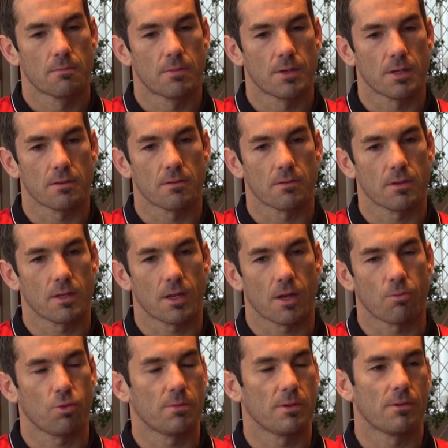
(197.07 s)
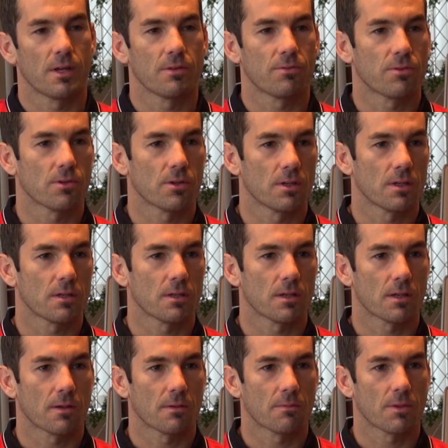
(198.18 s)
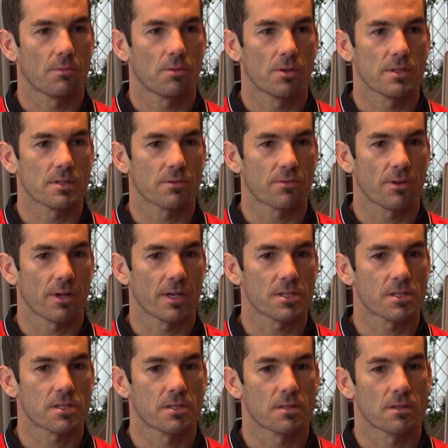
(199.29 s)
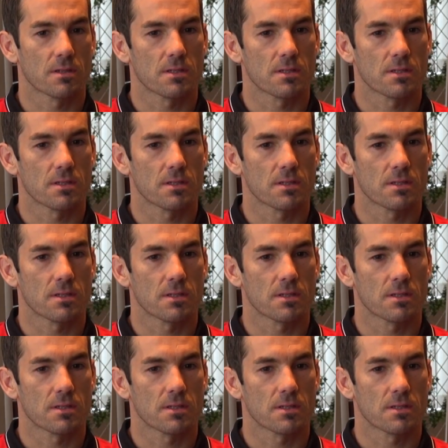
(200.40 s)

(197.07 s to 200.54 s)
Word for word: But you know, we'll be ready for it. Um, the boys are fresh.